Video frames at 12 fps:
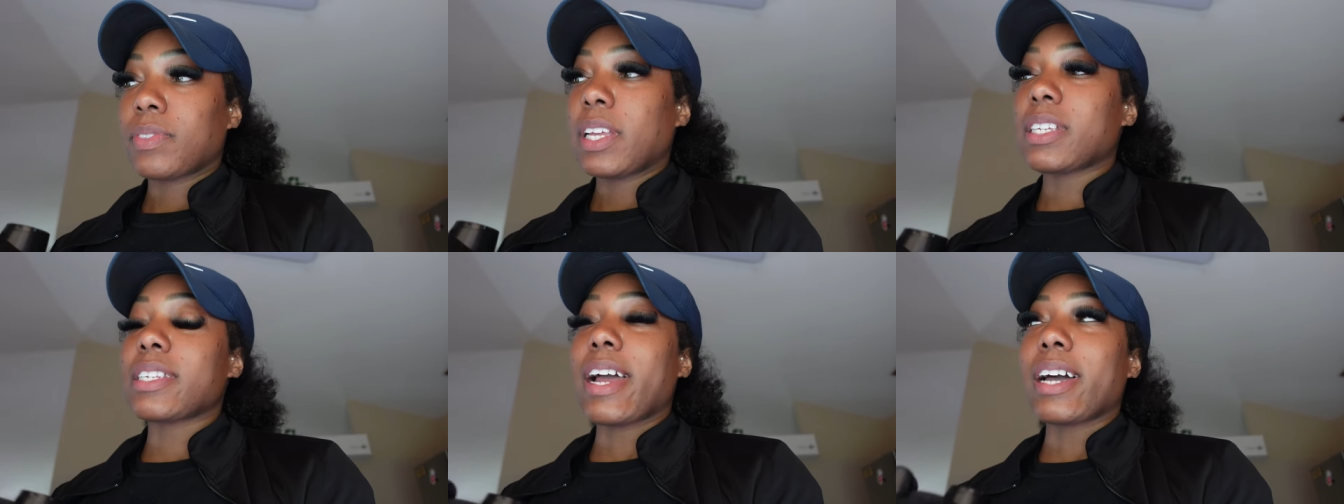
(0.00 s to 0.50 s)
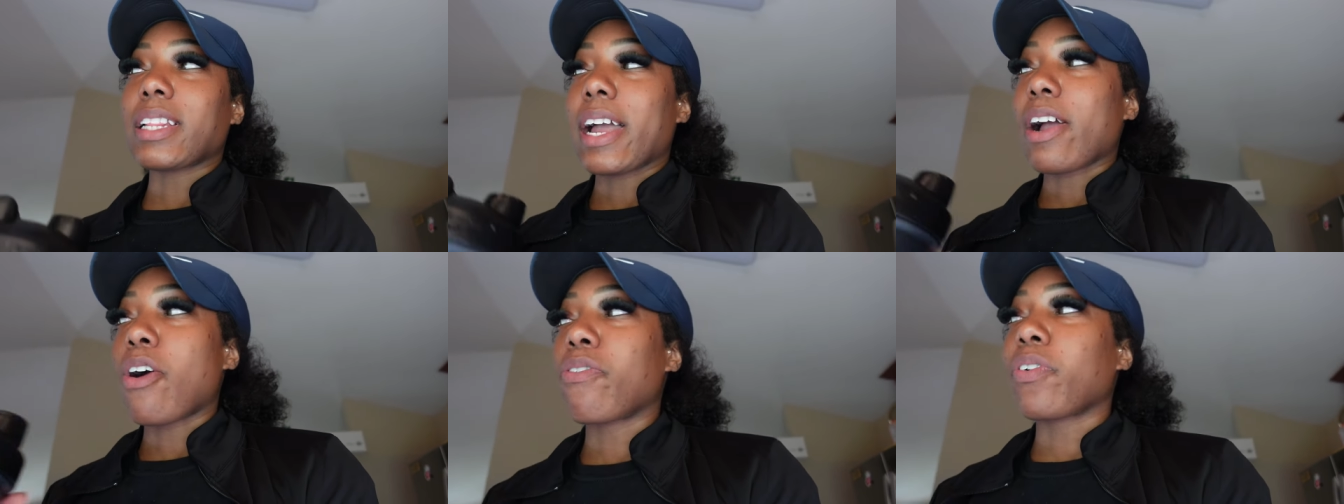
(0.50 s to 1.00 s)
It's not
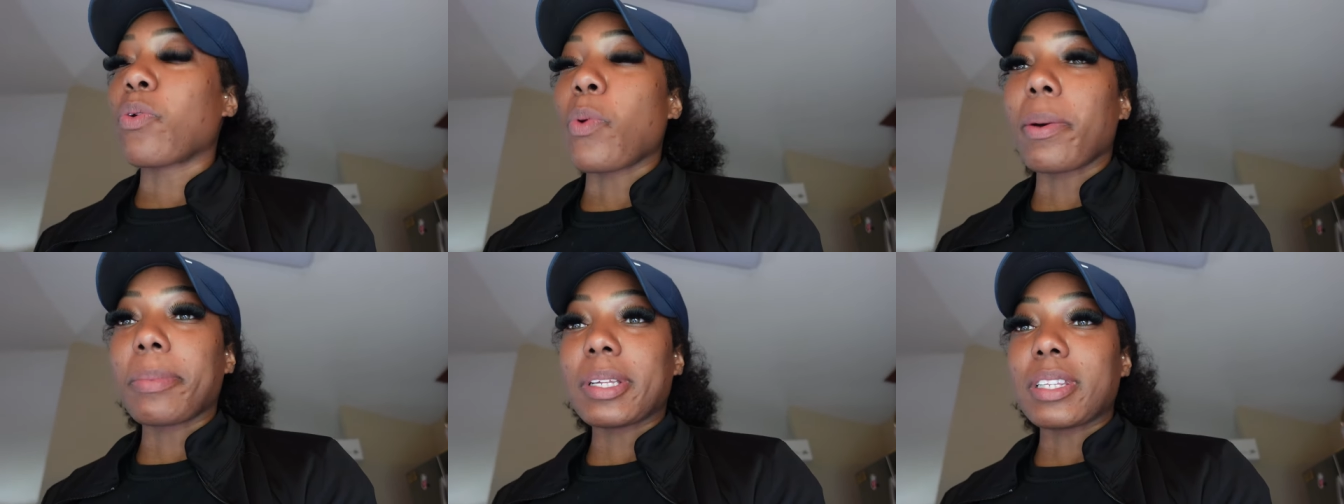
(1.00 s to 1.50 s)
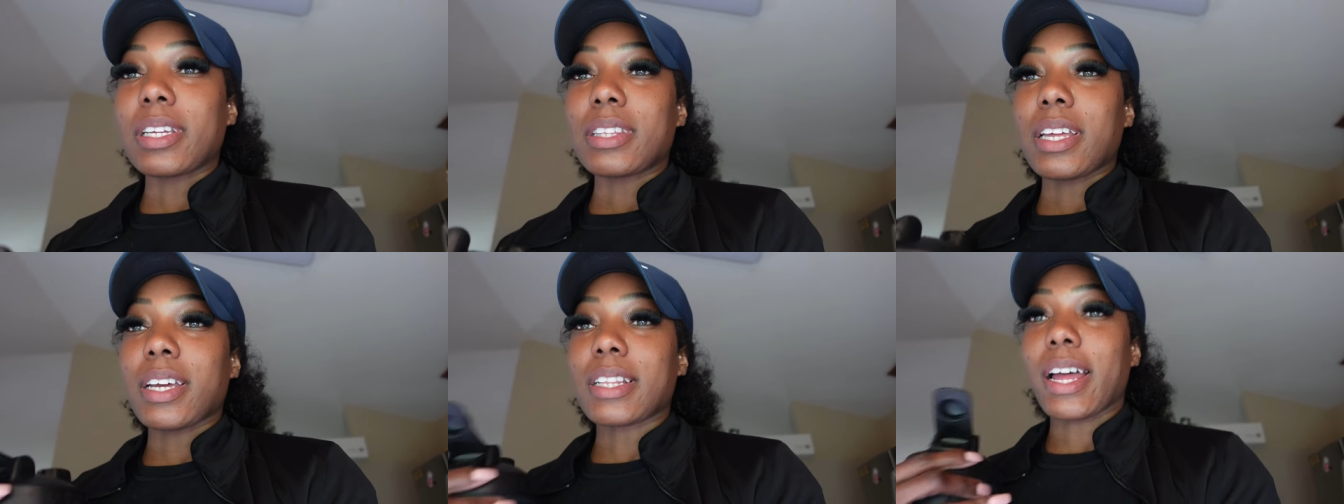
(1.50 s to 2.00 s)
like overwhelmingly
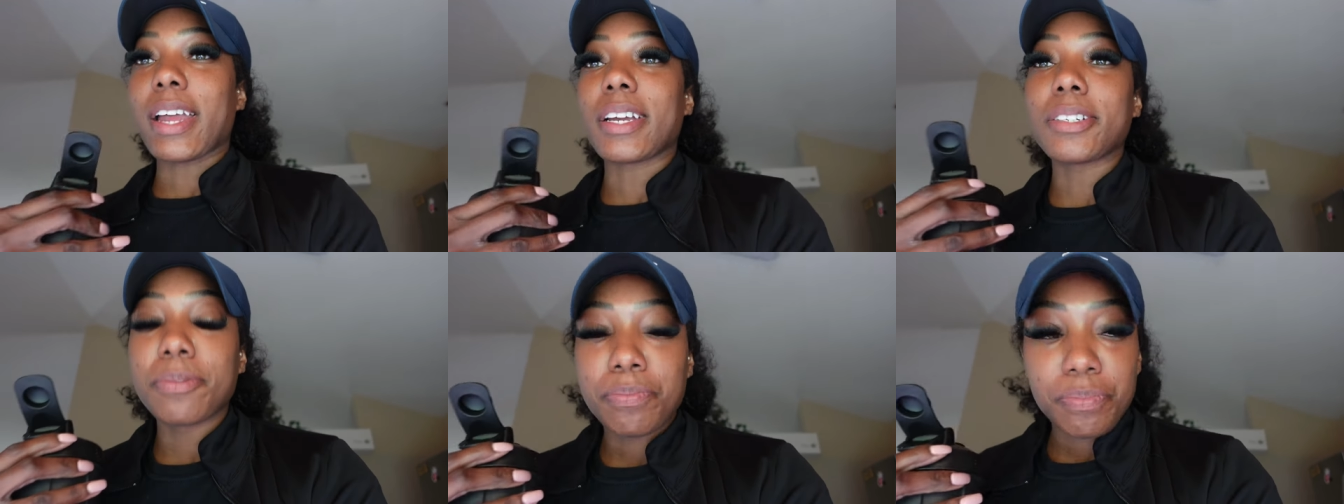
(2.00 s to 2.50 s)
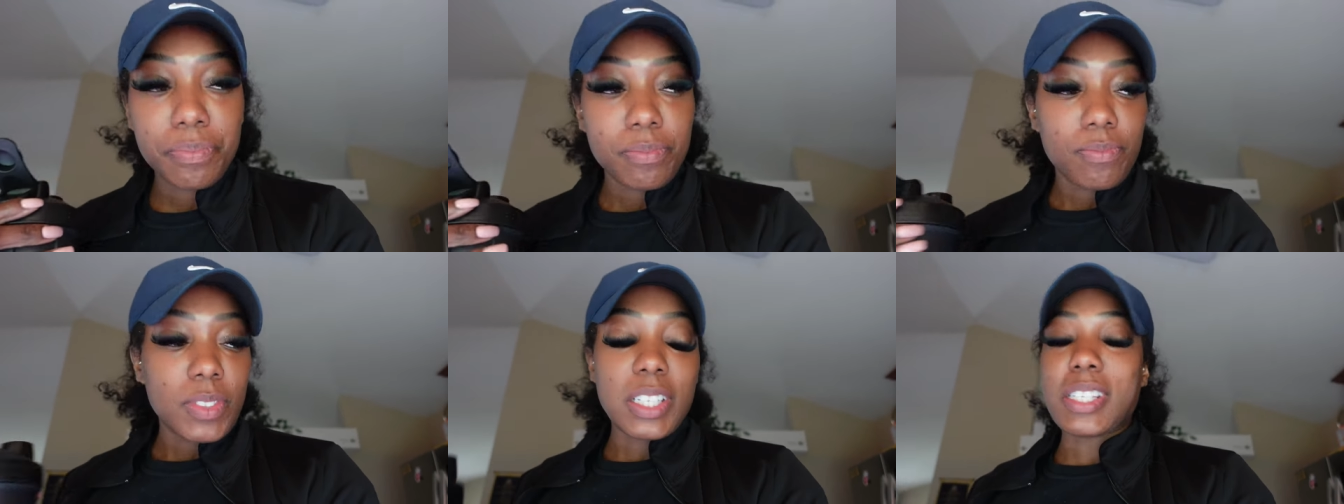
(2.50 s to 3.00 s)
thick. Like,
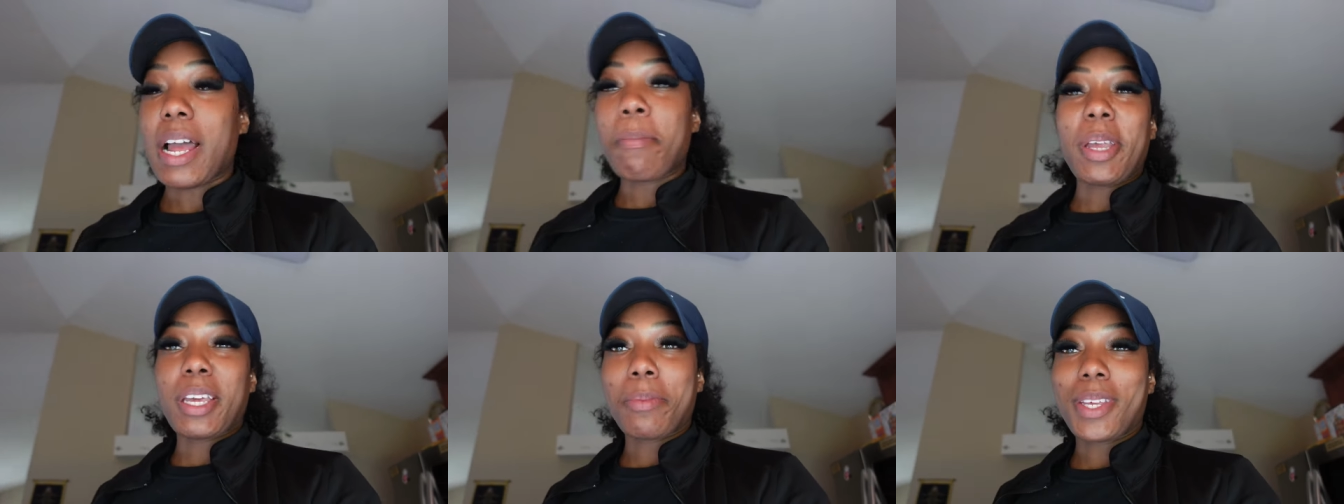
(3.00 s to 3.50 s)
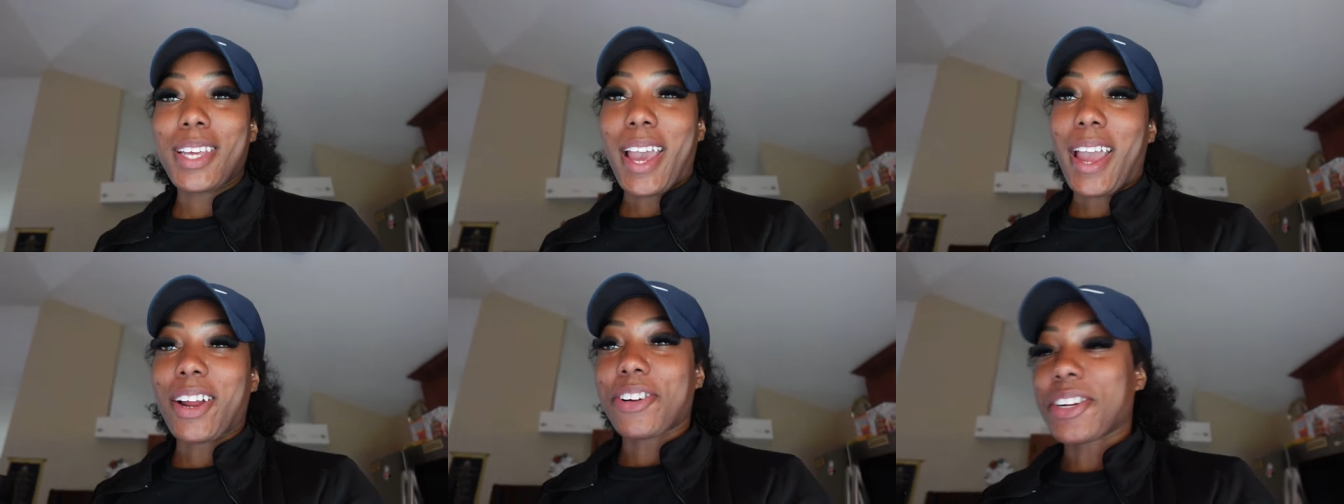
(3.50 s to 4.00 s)
it's not making me
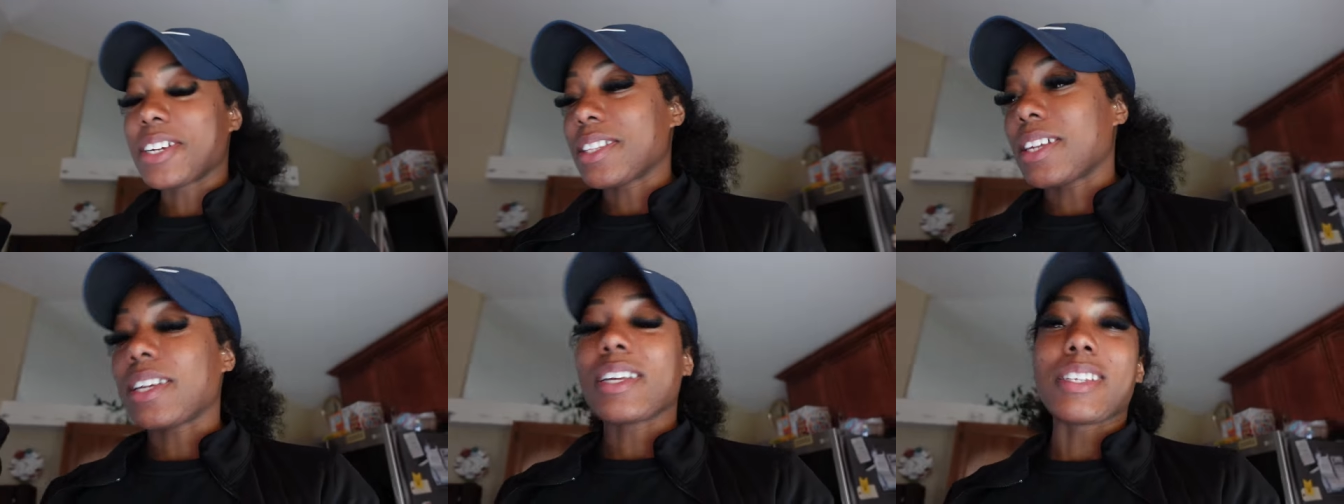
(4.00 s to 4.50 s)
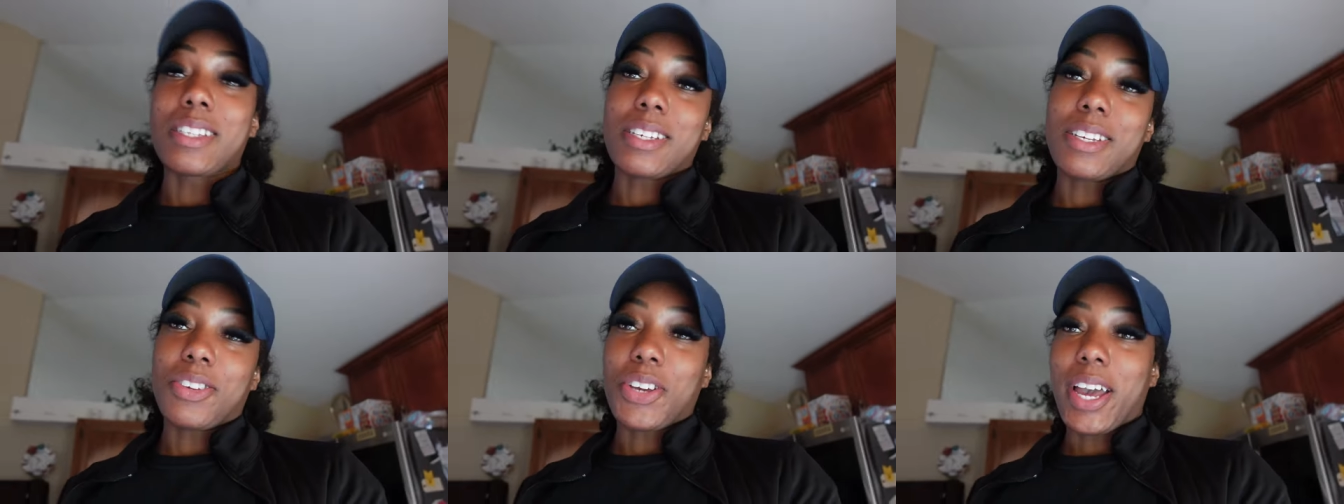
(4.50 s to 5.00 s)
gag or anything. It's
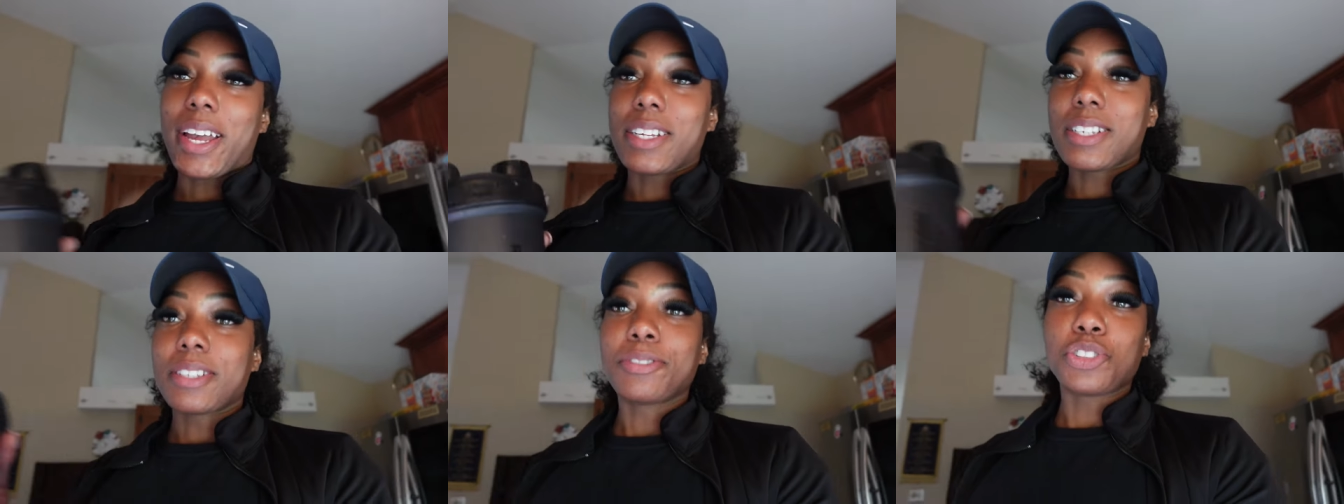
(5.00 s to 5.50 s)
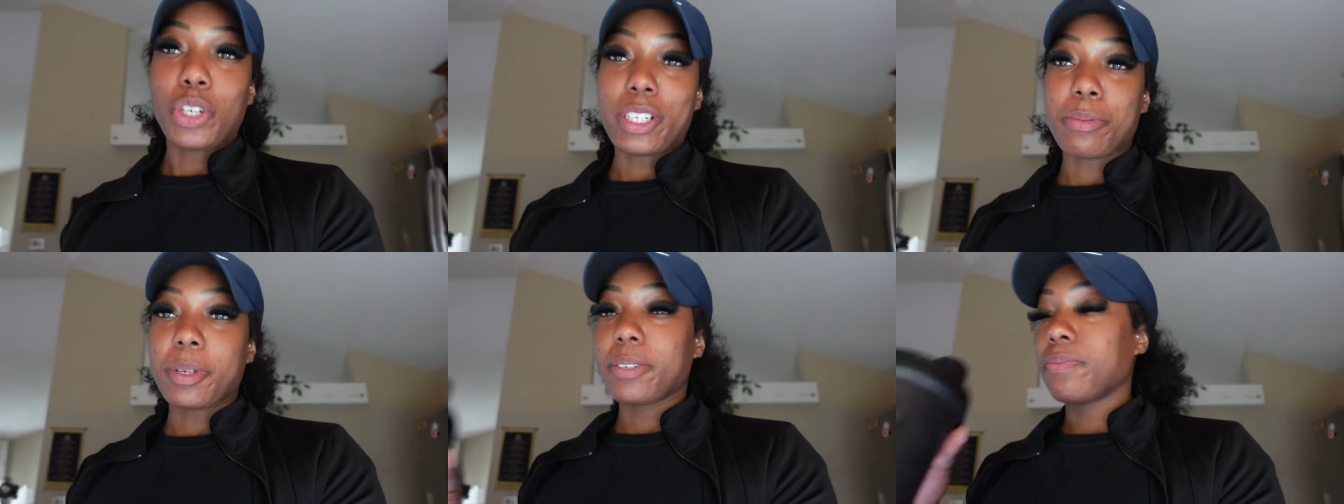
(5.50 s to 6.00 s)
good, you guys.
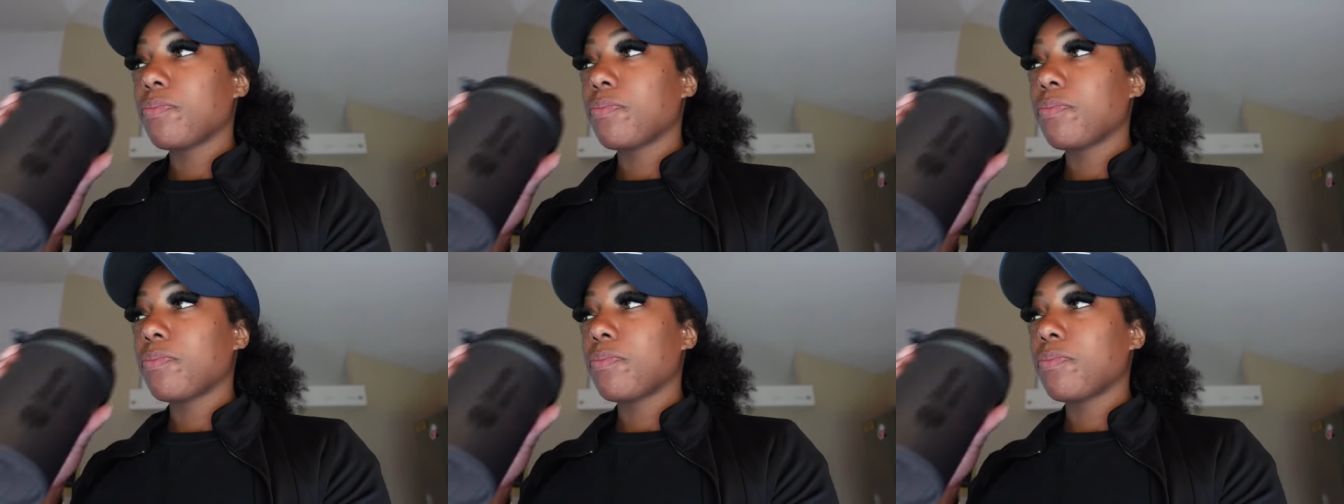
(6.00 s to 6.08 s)
Trust me.